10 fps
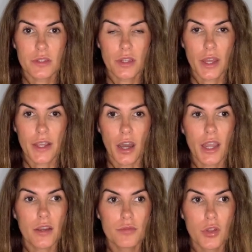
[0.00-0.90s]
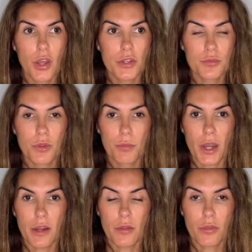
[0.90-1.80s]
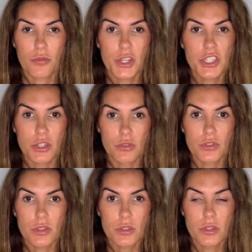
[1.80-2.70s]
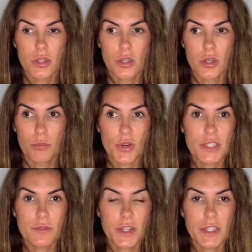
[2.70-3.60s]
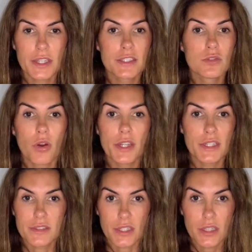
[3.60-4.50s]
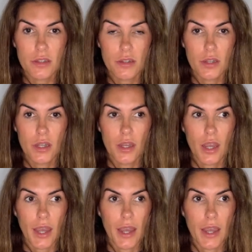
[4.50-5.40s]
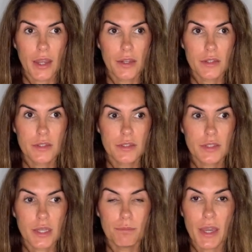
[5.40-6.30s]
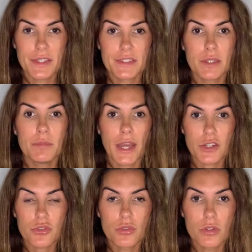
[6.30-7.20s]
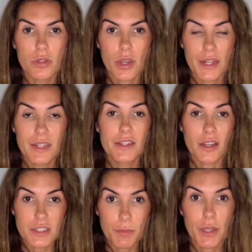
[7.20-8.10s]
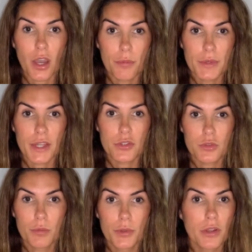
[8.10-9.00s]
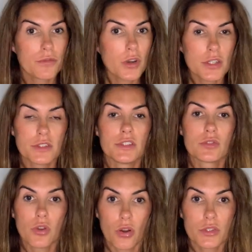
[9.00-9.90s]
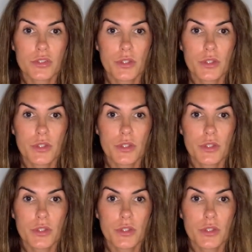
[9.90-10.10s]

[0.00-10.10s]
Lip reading: Like I have learned with my 3 children, breastfeeding is not easy, and it may seem natural, and it does become natural, but at first it's not.